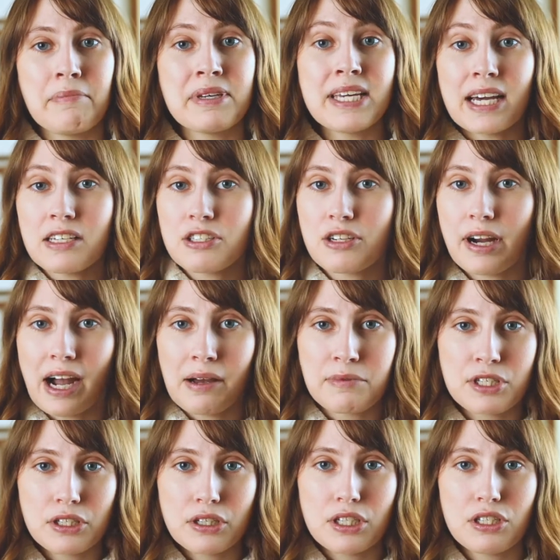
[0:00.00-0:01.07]
Yes, there are
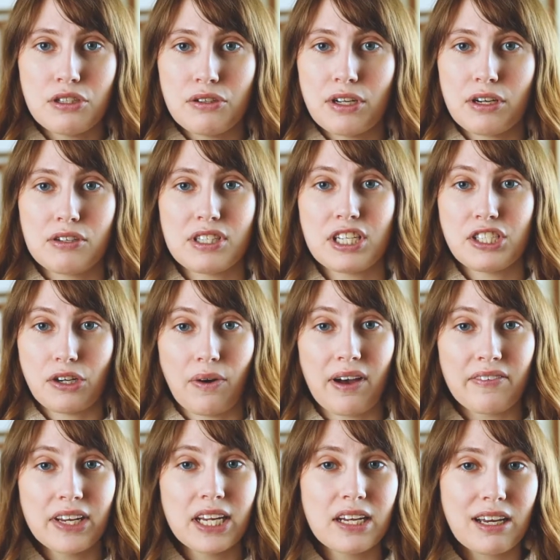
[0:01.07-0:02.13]
absolutely studios that don't
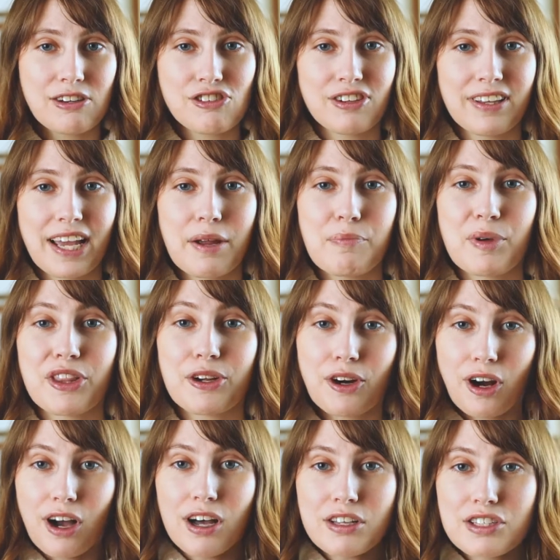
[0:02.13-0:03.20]
have any natural light, but there
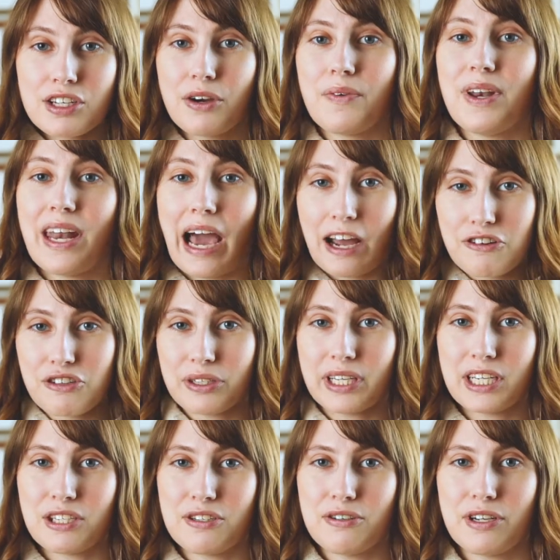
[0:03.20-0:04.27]
are also natural
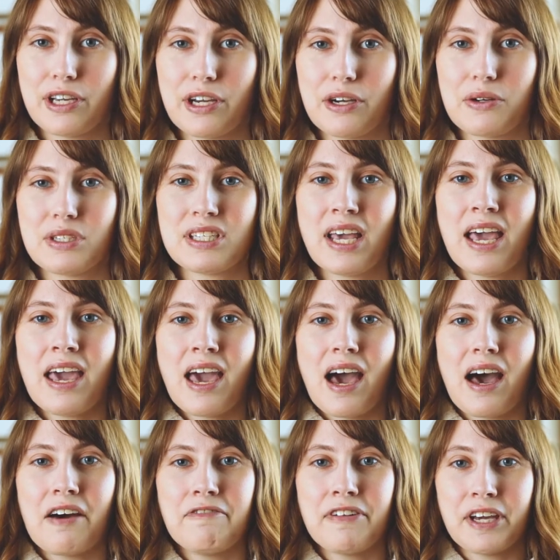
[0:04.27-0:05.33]
light studios
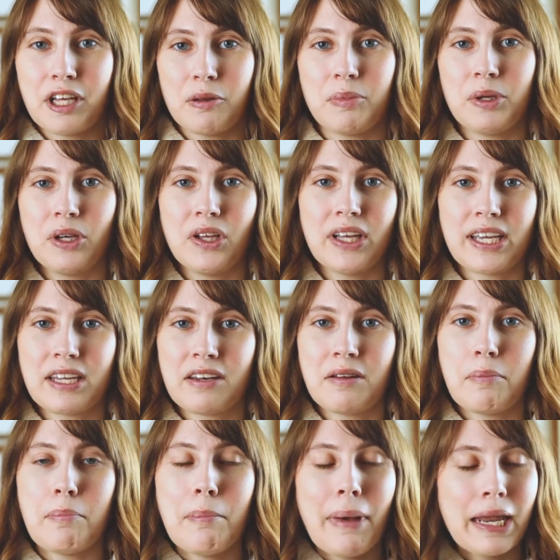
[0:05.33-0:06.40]
available
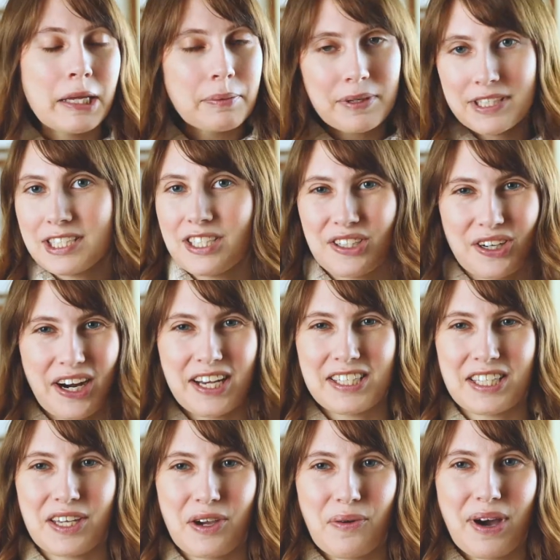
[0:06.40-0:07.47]
in many places
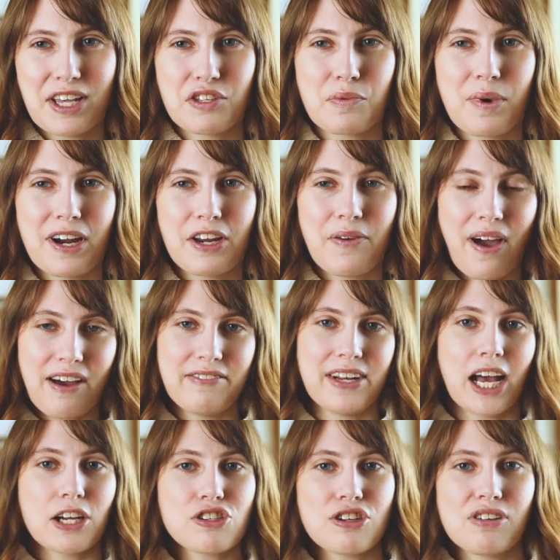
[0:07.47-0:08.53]
across the US where you have
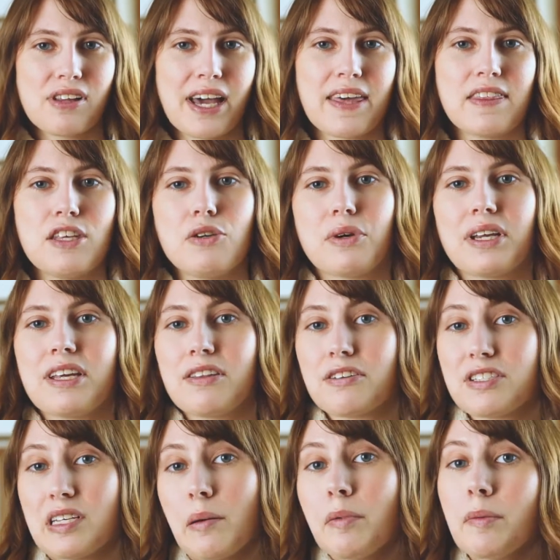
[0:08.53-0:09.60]
natural light that you can
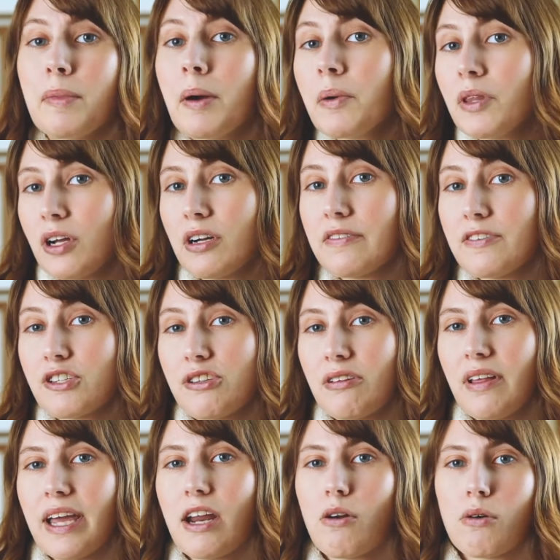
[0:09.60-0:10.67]
either supplement with
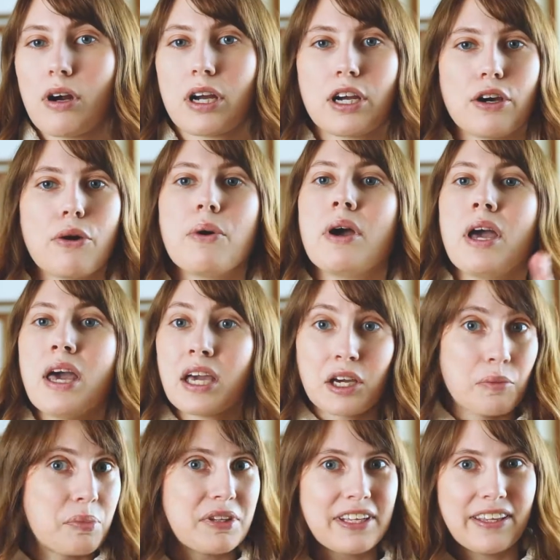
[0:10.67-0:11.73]
artificial light or go
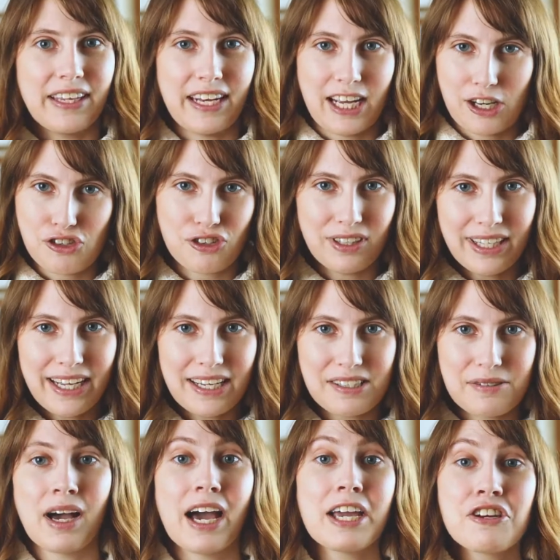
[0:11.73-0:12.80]
completely natural light.
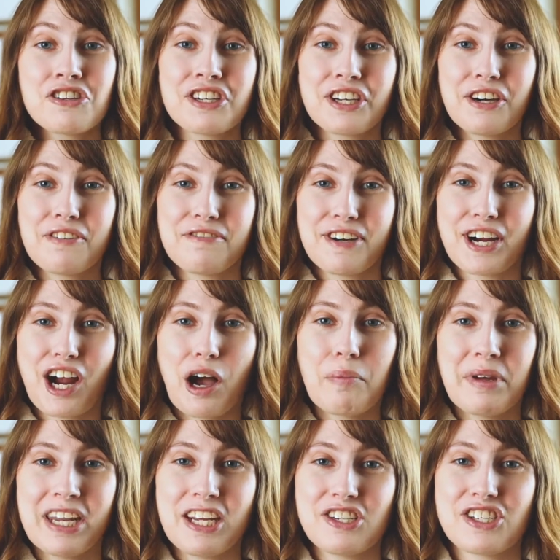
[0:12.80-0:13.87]
I usually go for a
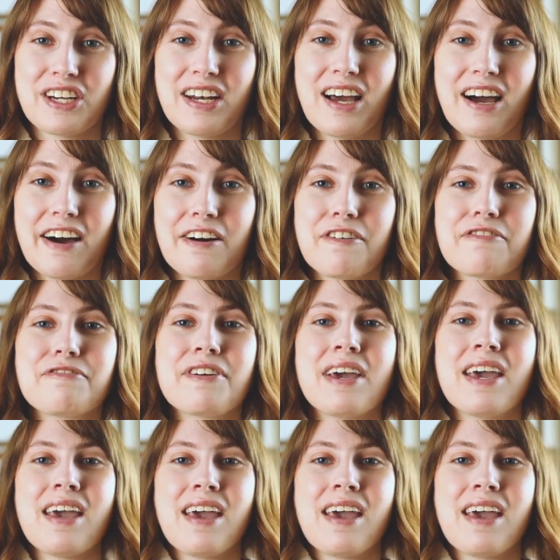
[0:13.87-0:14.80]
combination of